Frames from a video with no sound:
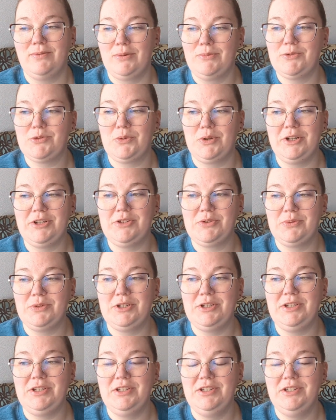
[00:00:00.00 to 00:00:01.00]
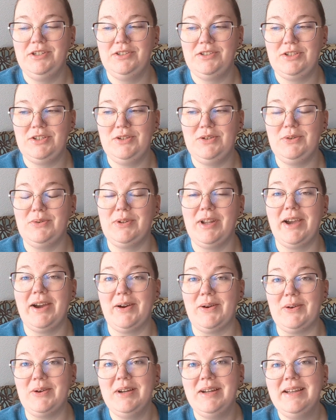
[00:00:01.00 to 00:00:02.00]
from 2022.
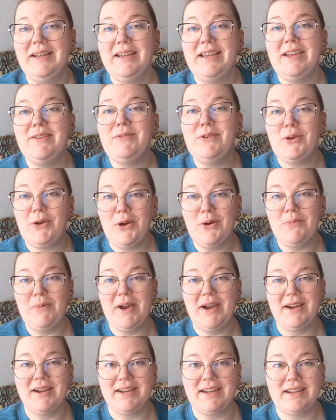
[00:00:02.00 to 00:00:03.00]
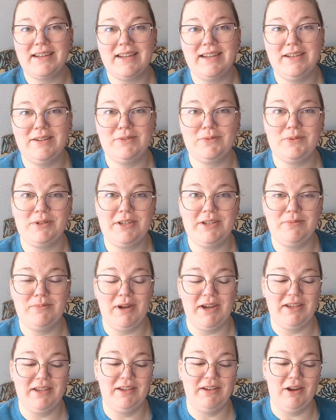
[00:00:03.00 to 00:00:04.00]
Now, if you go back and
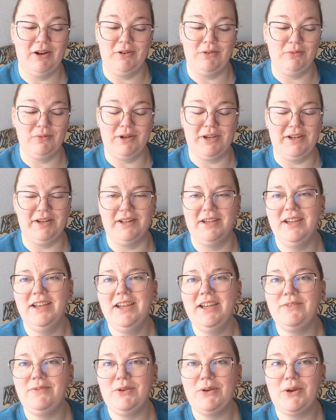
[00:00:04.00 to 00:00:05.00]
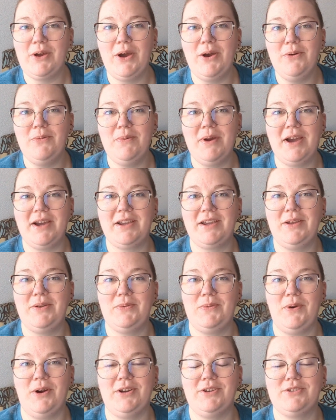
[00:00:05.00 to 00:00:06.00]
if you go back
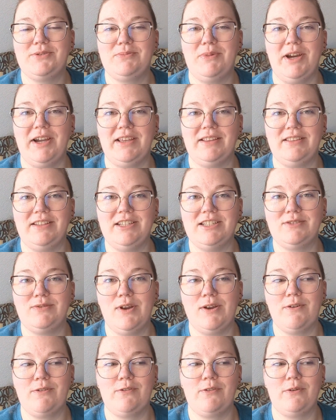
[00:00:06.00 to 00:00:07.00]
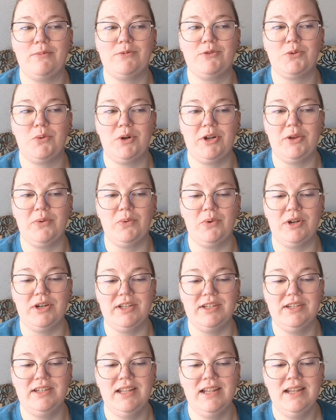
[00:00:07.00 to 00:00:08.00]
and watch my least favorite from
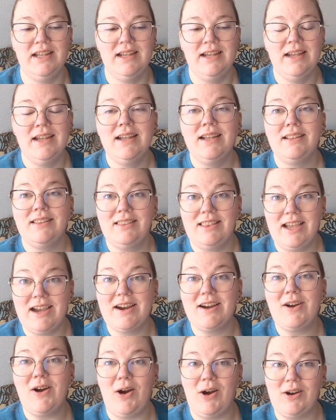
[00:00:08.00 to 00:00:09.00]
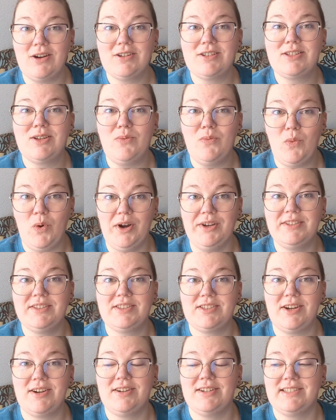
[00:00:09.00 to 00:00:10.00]
21, there are some
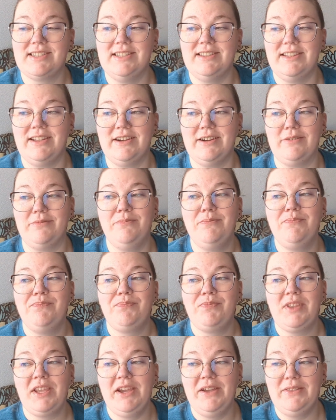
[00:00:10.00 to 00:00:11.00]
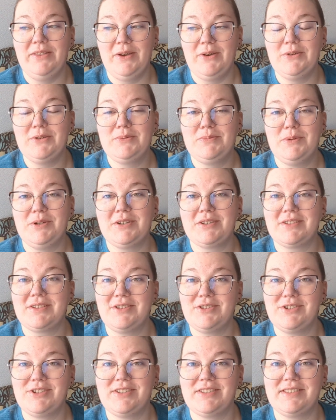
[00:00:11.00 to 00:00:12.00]
1-stars in there. And those books
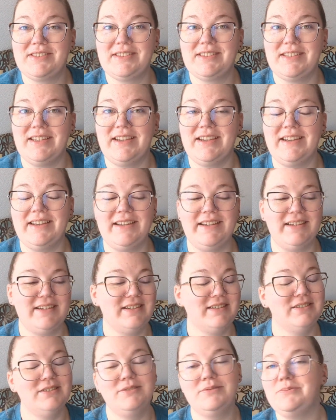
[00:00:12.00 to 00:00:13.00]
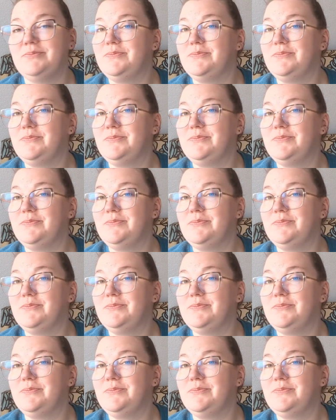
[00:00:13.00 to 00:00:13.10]
are just like